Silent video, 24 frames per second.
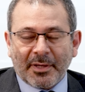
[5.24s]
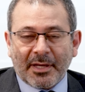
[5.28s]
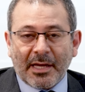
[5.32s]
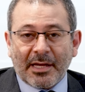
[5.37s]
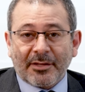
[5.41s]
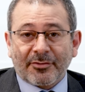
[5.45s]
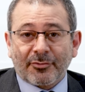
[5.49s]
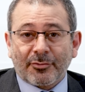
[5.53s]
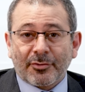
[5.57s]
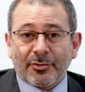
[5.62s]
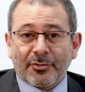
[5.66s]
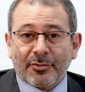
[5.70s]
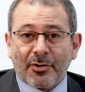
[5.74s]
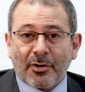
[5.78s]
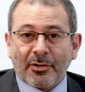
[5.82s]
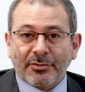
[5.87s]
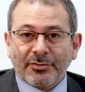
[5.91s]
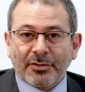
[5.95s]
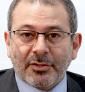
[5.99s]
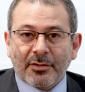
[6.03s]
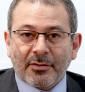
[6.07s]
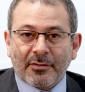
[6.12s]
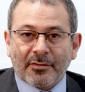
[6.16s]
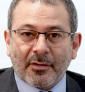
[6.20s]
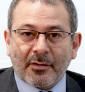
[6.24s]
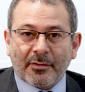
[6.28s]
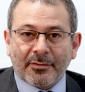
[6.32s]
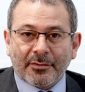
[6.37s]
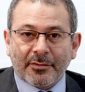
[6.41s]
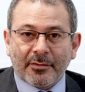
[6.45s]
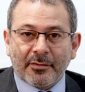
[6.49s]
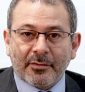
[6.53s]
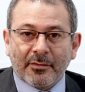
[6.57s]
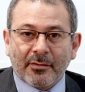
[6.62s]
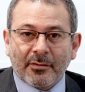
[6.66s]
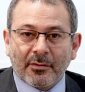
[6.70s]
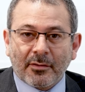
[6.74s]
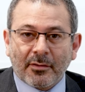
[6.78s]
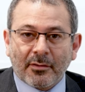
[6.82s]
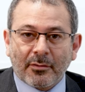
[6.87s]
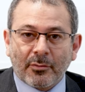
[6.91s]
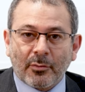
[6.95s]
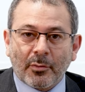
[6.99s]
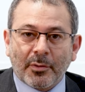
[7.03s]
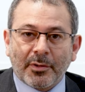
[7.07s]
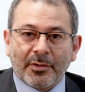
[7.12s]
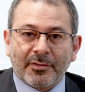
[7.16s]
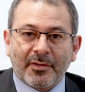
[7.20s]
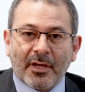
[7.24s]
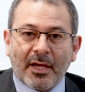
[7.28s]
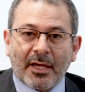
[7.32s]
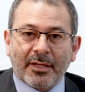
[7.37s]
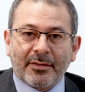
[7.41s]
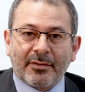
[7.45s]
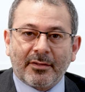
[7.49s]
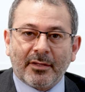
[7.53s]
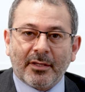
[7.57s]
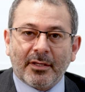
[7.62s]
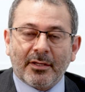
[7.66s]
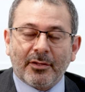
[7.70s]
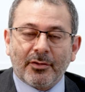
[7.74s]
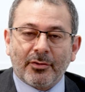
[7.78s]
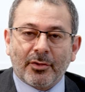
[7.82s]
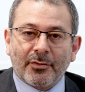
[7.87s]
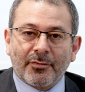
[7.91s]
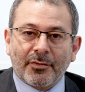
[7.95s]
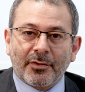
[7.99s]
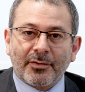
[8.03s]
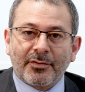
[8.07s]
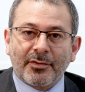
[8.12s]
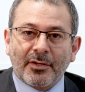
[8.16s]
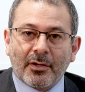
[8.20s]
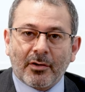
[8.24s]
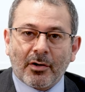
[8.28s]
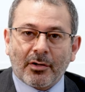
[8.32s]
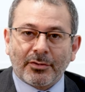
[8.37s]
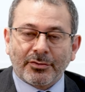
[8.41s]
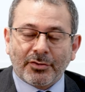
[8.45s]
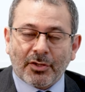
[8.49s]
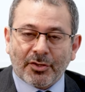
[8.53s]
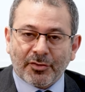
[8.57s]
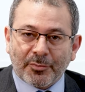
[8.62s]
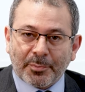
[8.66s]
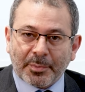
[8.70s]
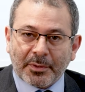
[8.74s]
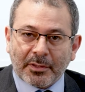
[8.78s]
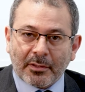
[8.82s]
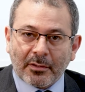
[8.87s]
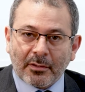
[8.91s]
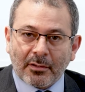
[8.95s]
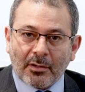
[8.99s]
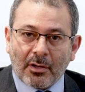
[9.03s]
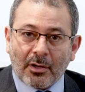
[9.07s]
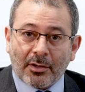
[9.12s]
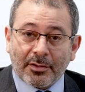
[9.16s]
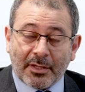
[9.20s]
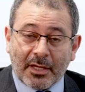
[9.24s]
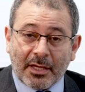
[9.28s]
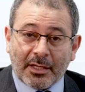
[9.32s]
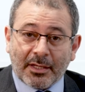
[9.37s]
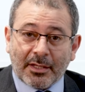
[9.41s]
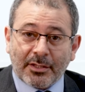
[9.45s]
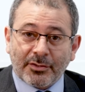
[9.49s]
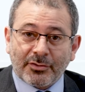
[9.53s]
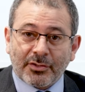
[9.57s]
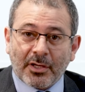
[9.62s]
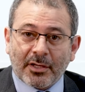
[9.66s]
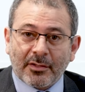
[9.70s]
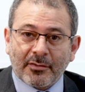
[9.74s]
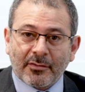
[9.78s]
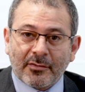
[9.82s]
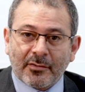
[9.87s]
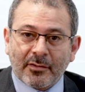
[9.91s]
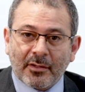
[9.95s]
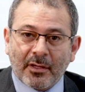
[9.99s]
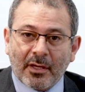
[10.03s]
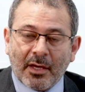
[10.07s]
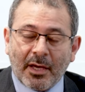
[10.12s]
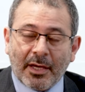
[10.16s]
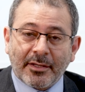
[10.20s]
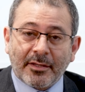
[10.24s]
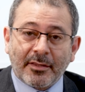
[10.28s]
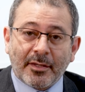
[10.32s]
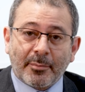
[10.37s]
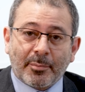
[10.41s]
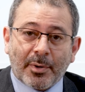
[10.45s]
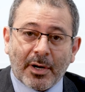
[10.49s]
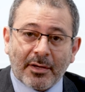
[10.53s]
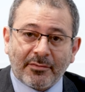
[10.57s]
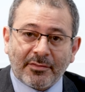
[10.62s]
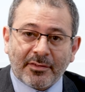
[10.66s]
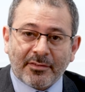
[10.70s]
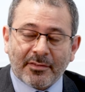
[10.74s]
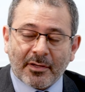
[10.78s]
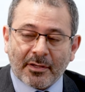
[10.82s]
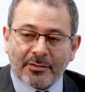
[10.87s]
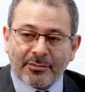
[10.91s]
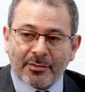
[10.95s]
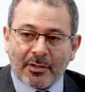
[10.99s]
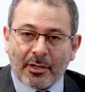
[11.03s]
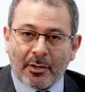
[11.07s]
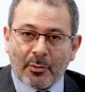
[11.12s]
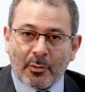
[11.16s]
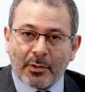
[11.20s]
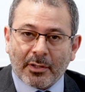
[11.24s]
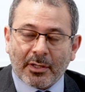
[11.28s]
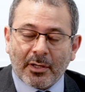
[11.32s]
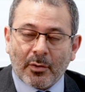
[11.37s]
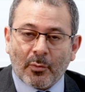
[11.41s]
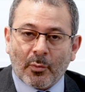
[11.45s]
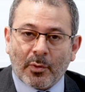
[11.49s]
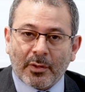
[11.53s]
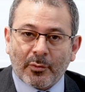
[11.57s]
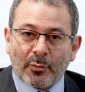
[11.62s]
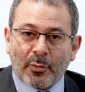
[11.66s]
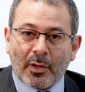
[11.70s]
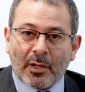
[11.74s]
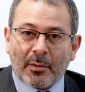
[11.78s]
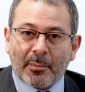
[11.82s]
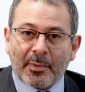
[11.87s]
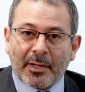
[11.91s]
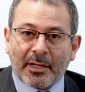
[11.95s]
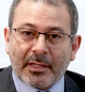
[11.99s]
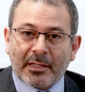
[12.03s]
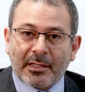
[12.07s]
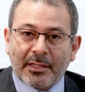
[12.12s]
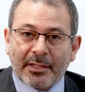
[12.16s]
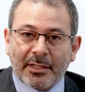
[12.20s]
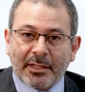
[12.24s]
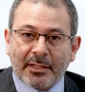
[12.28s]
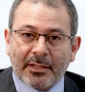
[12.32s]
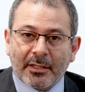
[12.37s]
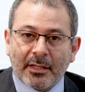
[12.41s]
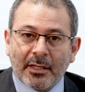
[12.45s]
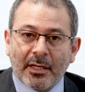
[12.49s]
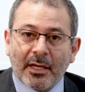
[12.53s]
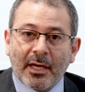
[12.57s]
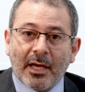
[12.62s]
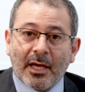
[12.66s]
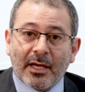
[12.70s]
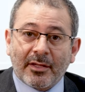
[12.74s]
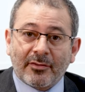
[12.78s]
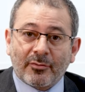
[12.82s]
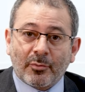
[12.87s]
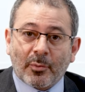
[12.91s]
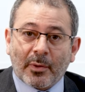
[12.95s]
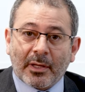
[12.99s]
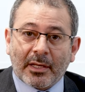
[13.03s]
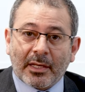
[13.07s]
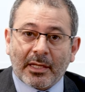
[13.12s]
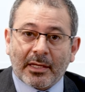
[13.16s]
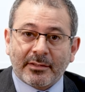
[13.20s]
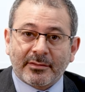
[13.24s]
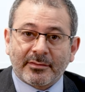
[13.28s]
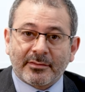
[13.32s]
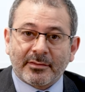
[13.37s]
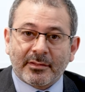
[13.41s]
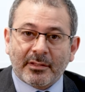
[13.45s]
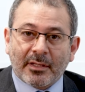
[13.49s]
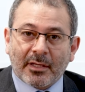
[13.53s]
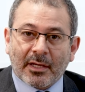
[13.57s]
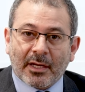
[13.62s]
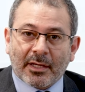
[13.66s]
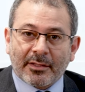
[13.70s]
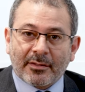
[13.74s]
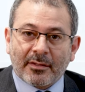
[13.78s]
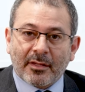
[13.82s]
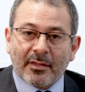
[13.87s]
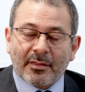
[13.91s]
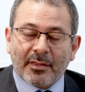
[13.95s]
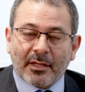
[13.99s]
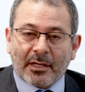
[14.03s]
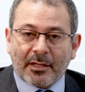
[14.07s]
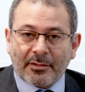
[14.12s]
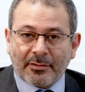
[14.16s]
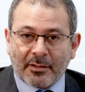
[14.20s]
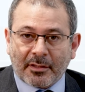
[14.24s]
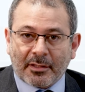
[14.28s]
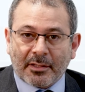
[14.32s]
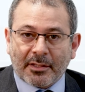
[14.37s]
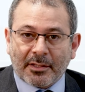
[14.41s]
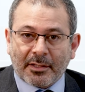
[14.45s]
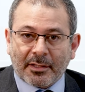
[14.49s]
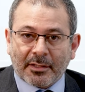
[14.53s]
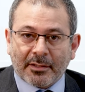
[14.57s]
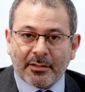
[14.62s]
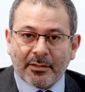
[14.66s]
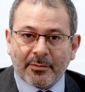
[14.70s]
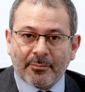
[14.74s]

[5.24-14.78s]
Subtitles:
a gastroenterology consultant who works at the University College Hospital on the NHS. And in the private sector, I work at OneWelbeck Clinic as well as at the London Clinic.